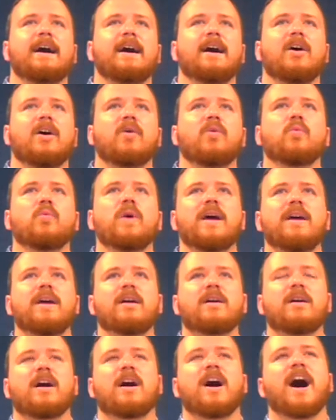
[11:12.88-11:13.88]

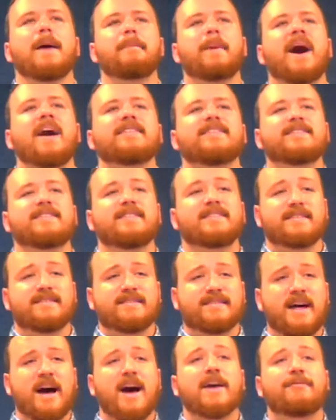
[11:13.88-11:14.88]
where a hypothesis is
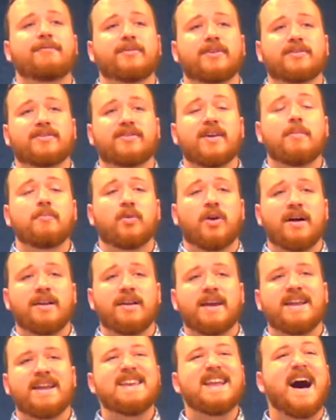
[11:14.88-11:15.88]
live for someone
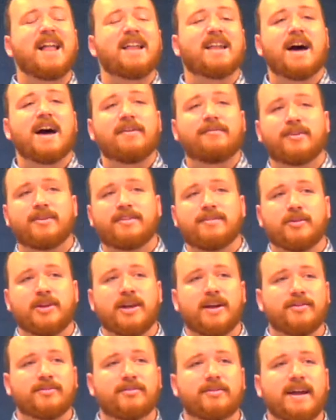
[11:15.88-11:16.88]
and not live for someone
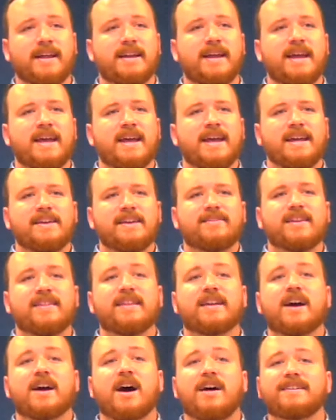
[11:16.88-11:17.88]
else, right? He gives it in
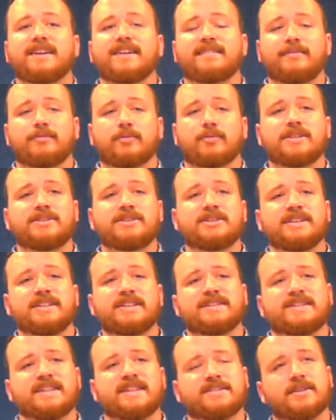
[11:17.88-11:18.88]
the context of religion.
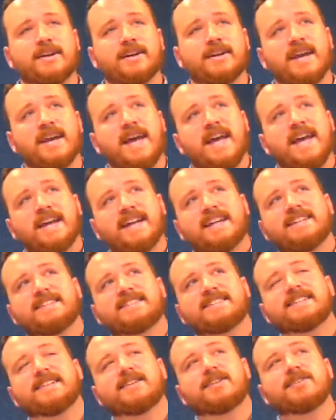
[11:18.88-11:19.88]
He says, look,
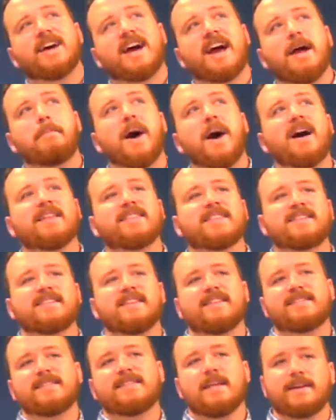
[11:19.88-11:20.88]
consider the
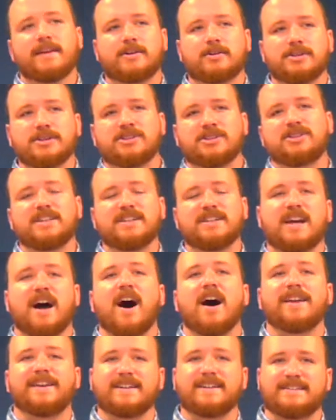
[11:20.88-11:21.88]
hypothesis that the Christian
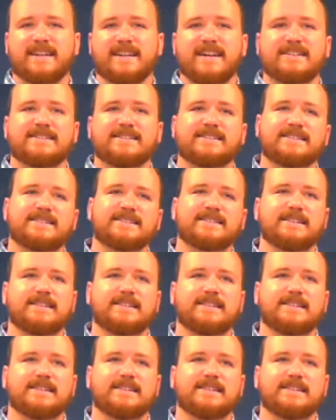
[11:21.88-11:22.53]
God exists.